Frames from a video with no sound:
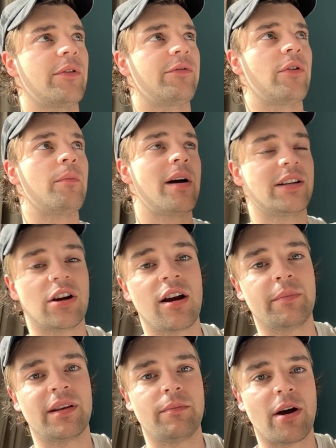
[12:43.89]
from my
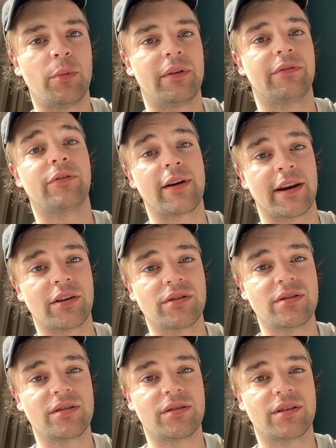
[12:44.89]
time in Melbourne
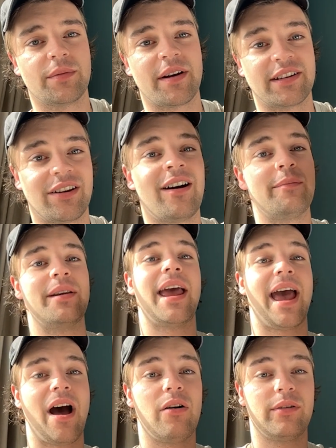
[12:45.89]
Fringe to my time
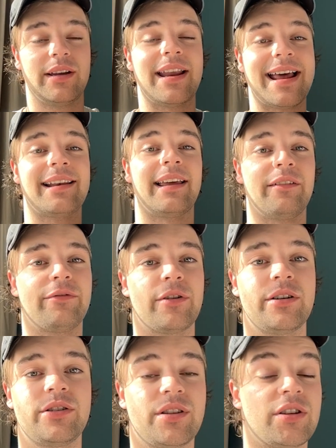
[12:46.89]
now in Adelaide
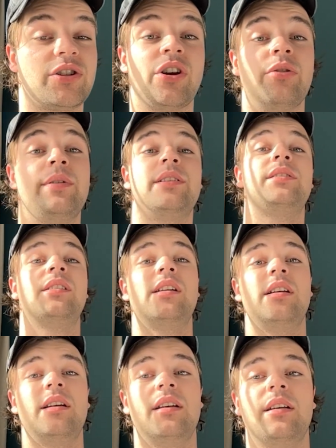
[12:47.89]
Fringe, the show is
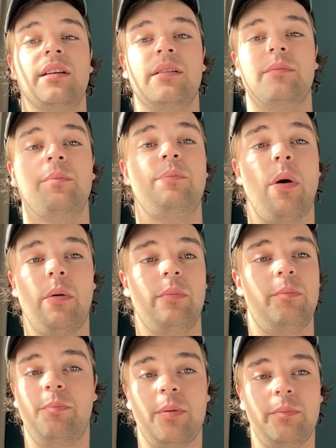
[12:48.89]

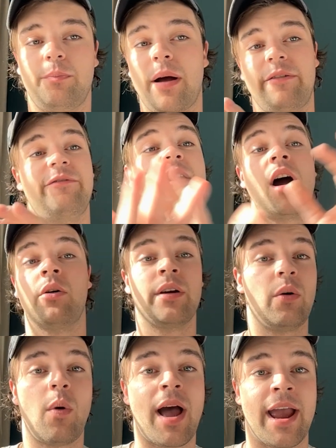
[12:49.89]
by far
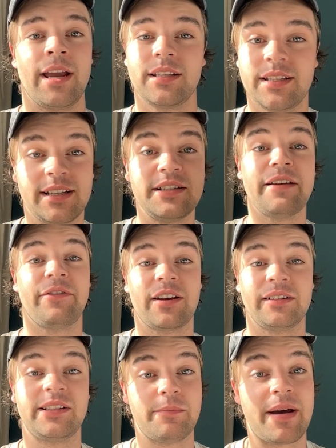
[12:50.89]
and away a
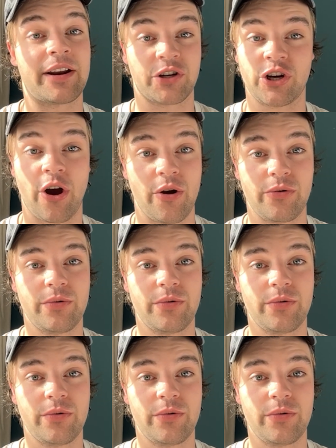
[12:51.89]
significantly better show.